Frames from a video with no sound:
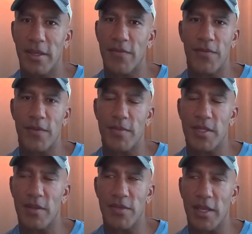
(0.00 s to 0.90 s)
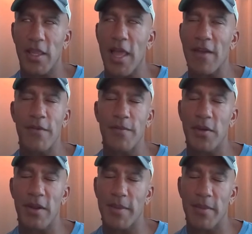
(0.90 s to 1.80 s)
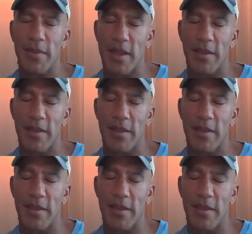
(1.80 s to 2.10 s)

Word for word: Like even for themselves, like a lot of them don't have